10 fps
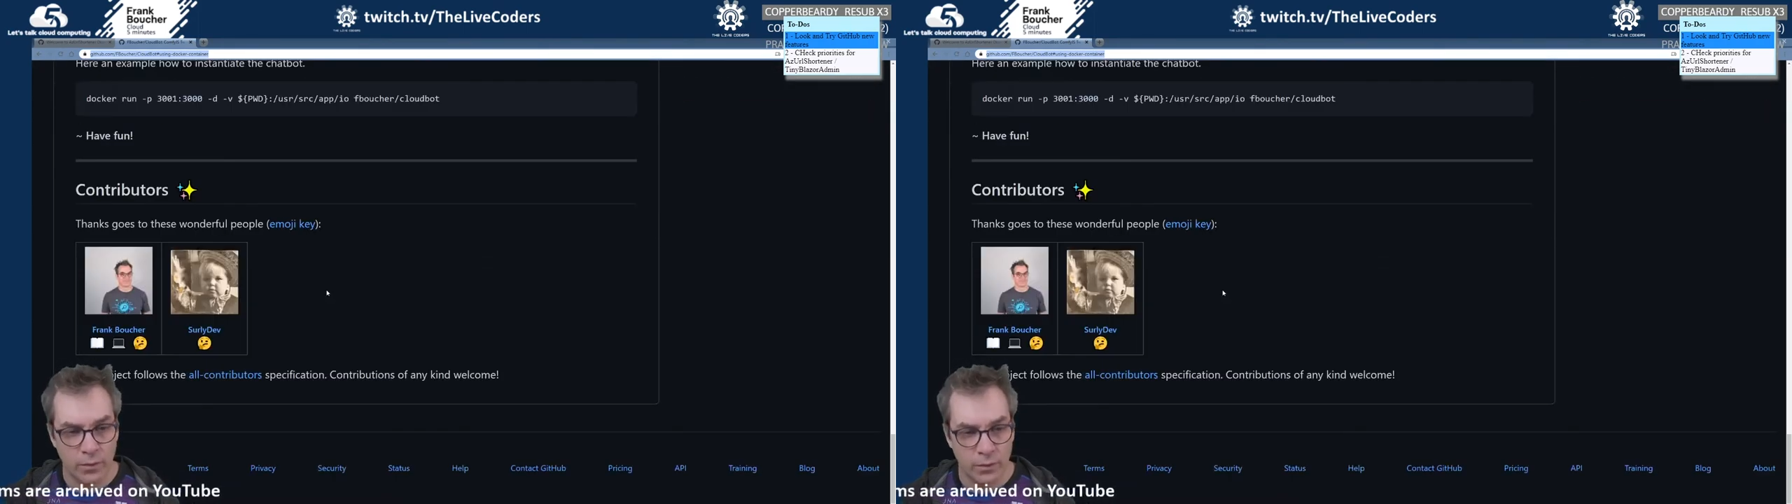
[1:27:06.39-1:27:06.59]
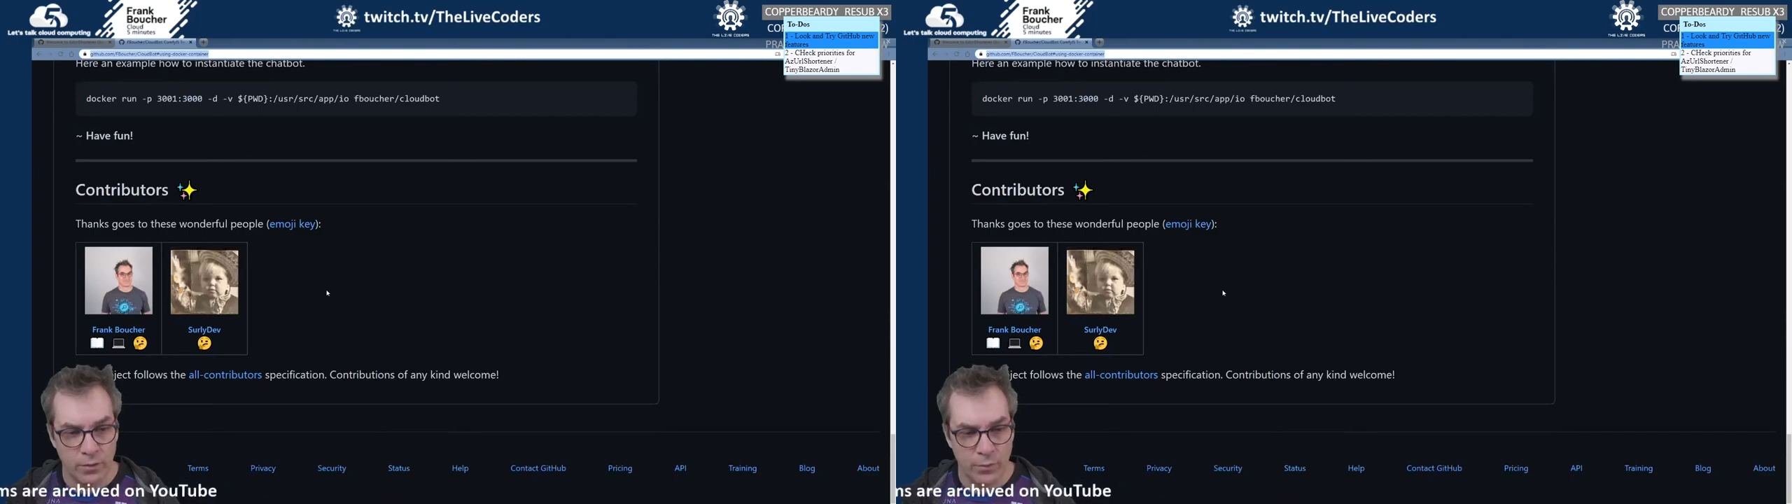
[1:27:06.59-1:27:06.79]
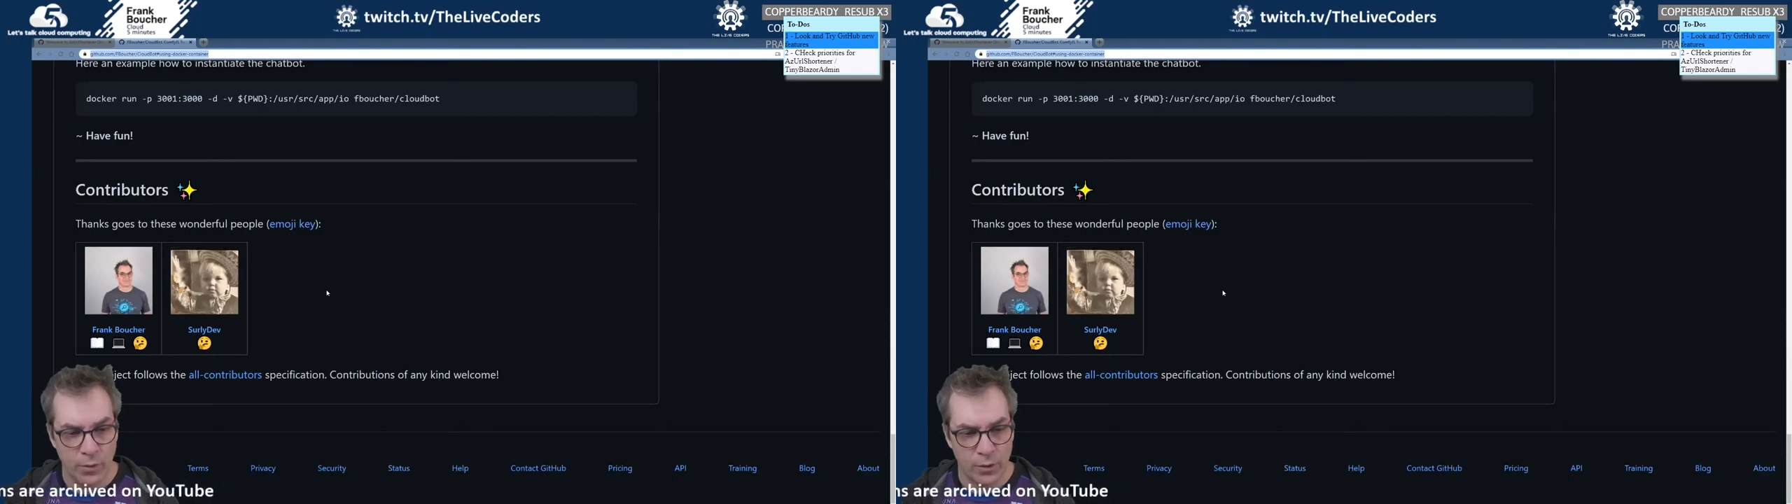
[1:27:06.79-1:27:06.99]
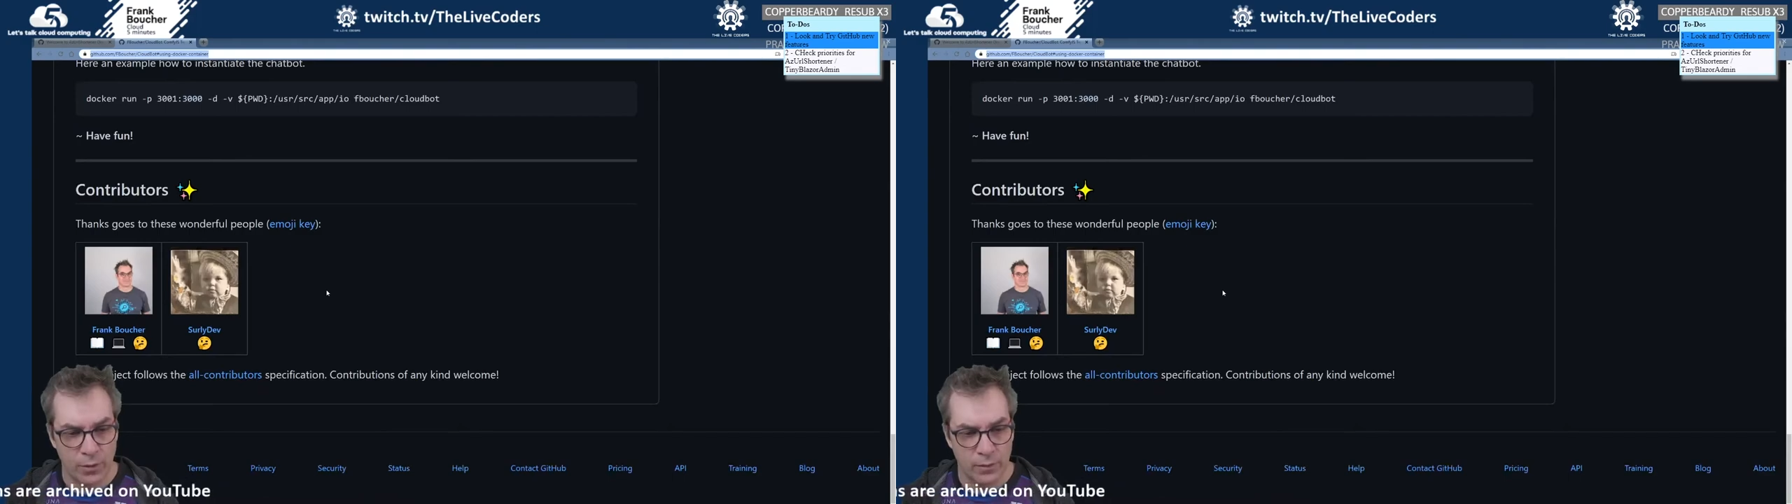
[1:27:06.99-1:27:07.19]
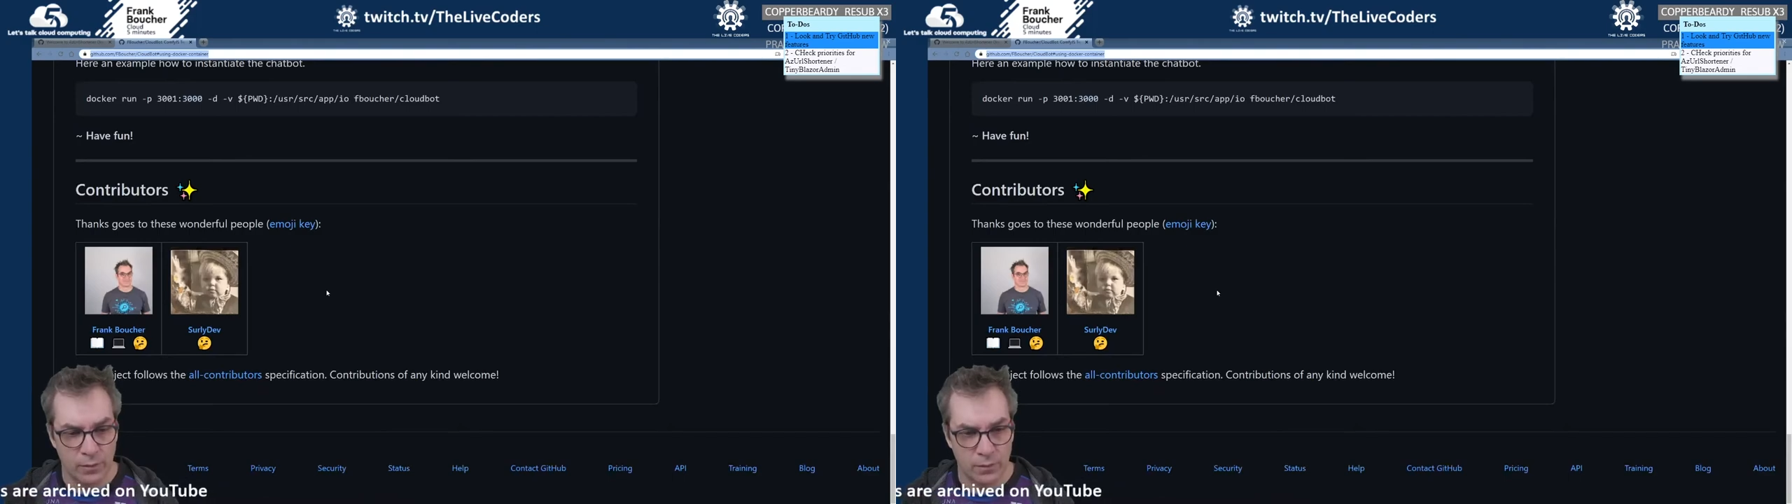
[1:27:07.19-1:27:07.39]

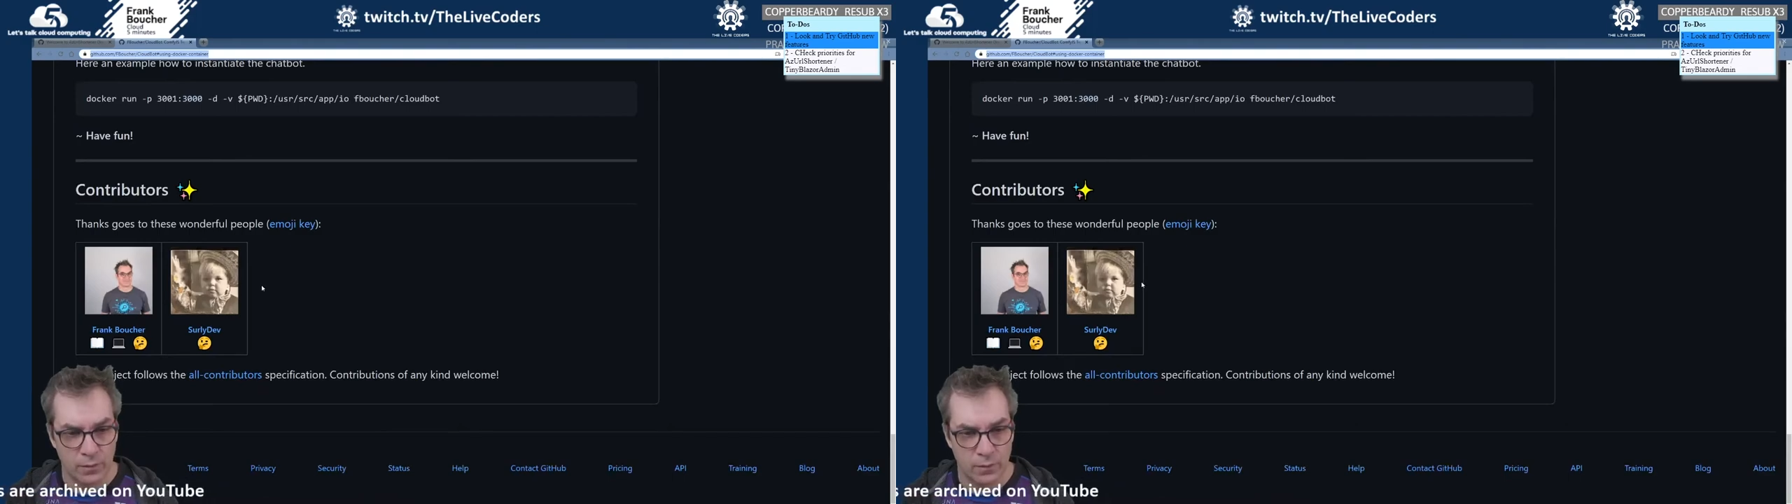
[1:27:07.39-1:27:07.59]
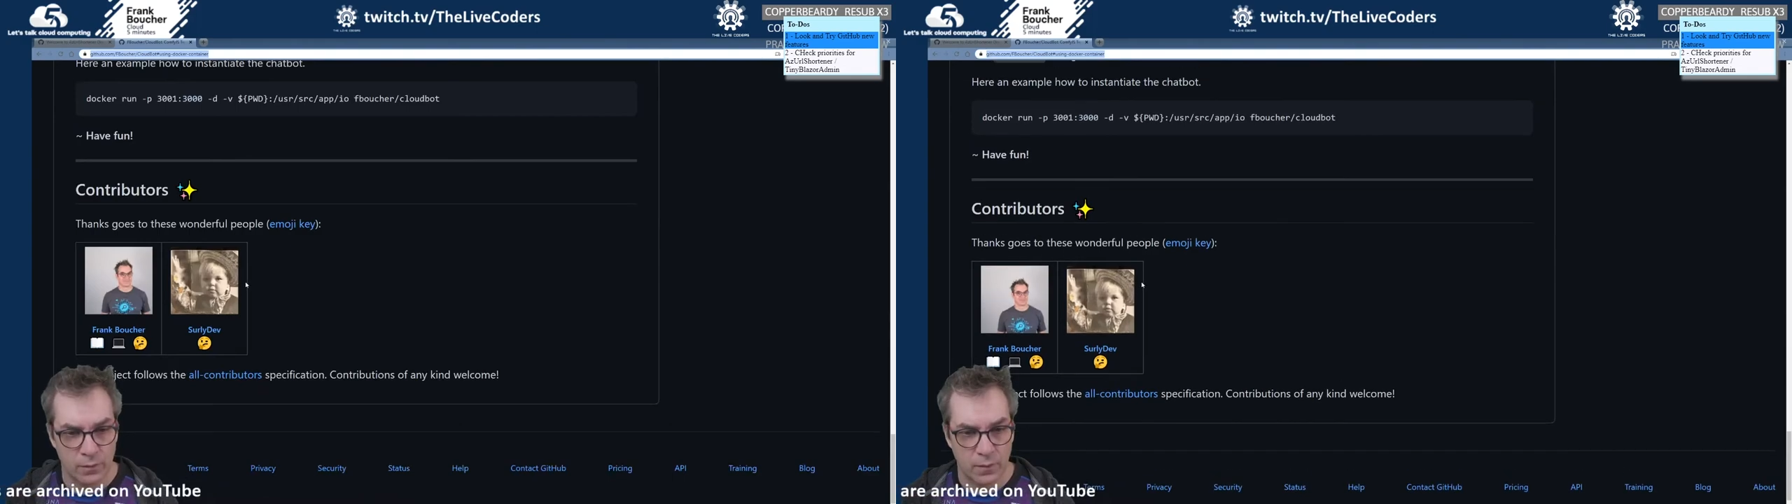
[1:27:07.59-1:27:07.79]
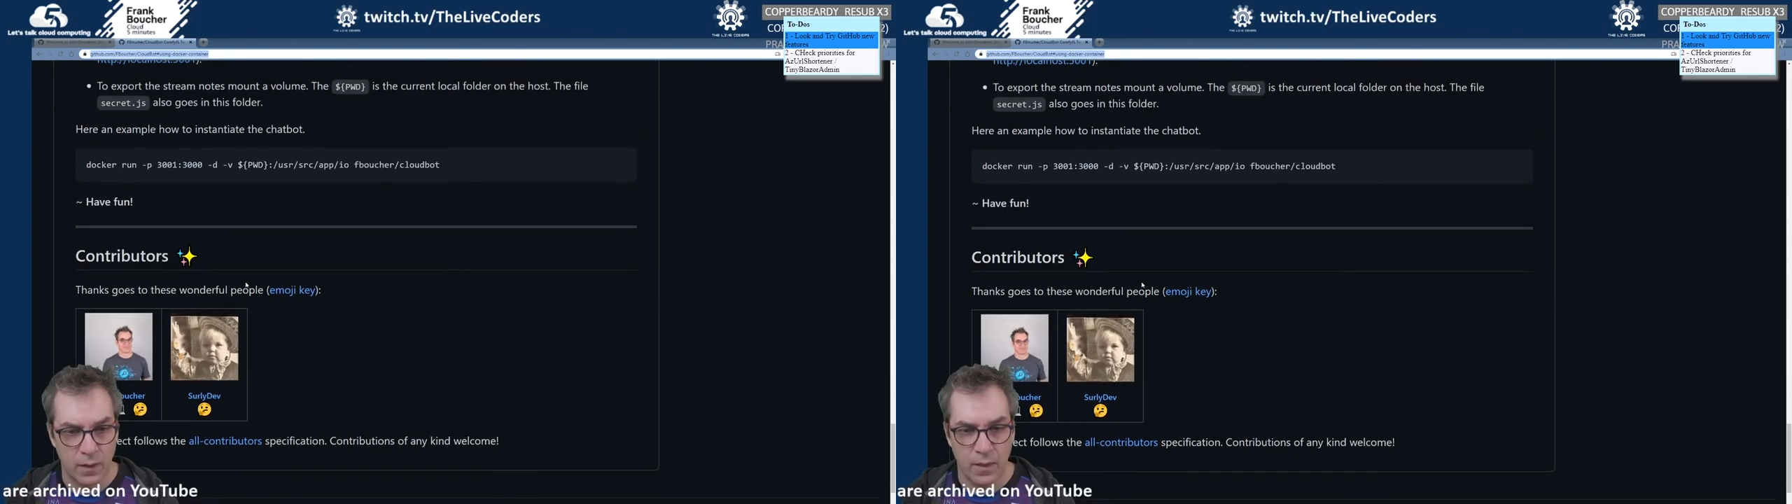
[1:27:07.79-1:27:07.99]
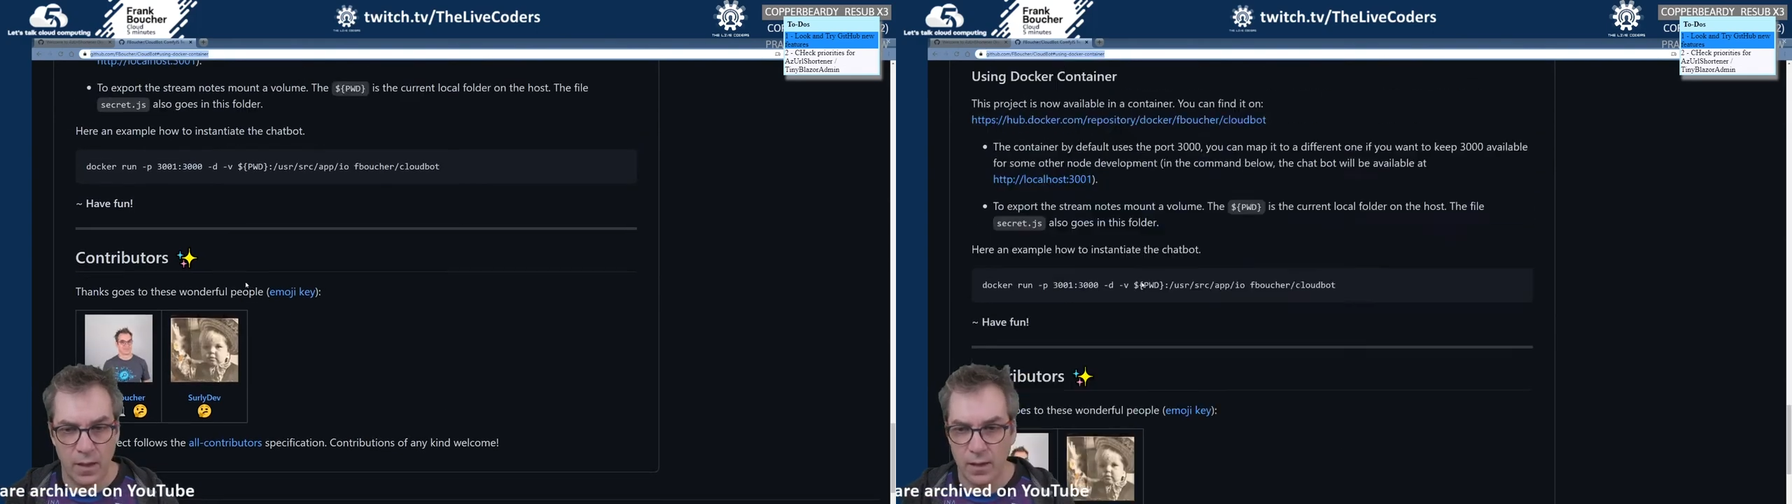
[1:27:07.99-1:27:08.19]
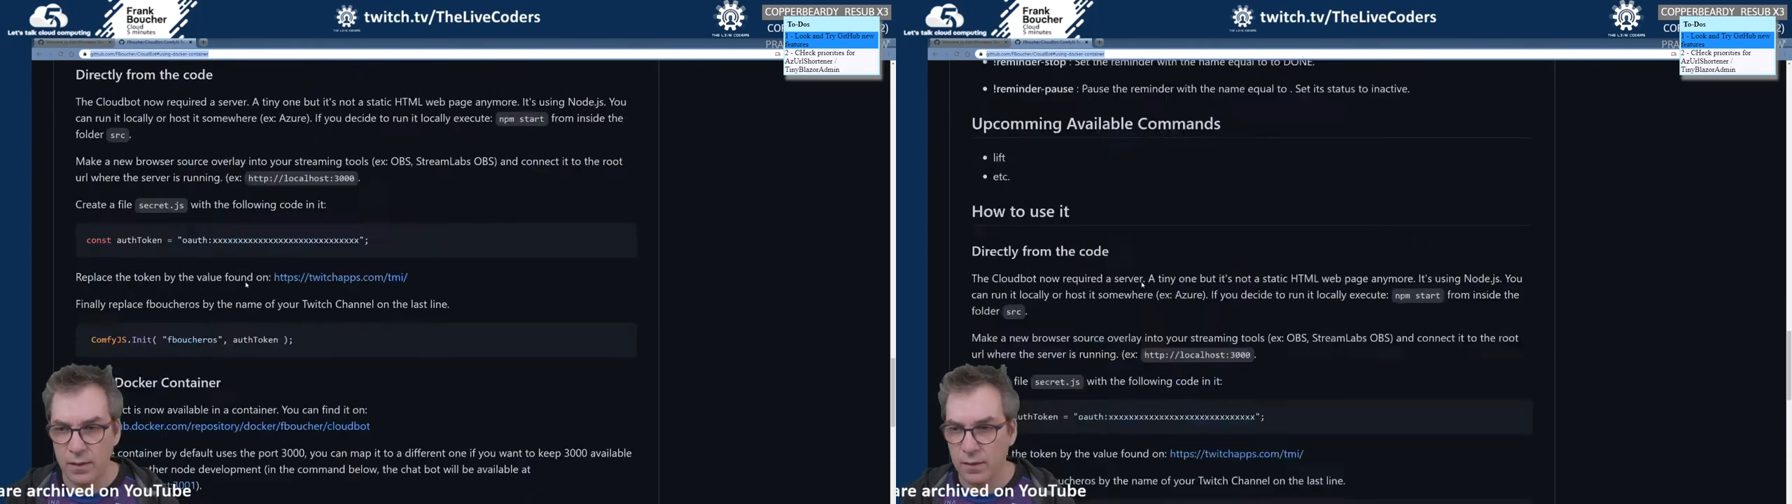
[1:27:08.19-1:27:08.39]
contributor in there.